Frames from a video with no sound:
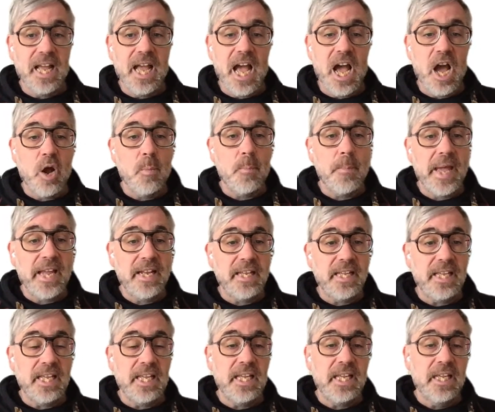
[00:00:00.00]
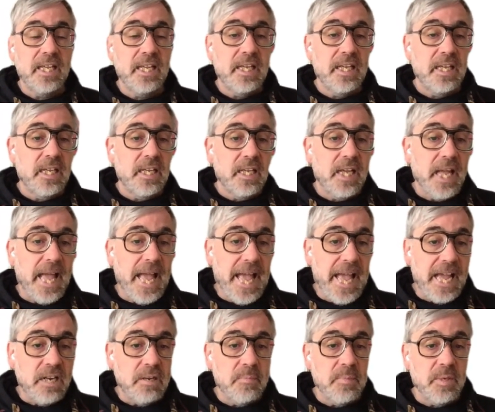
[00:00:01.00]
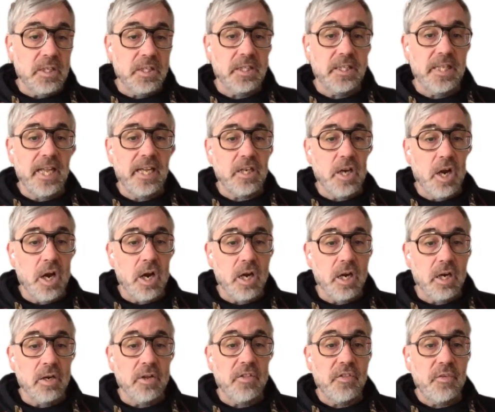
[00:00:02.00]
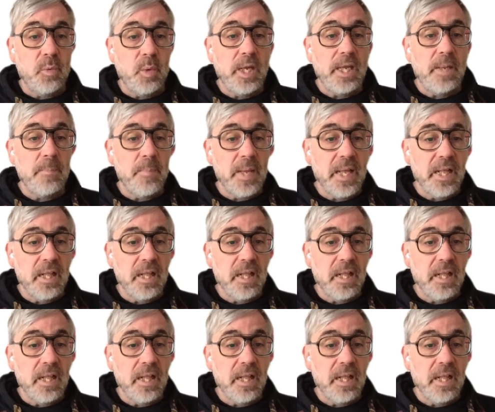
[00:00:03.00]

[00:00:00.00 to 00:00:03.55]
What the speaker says: animals that are. 3 billion a day.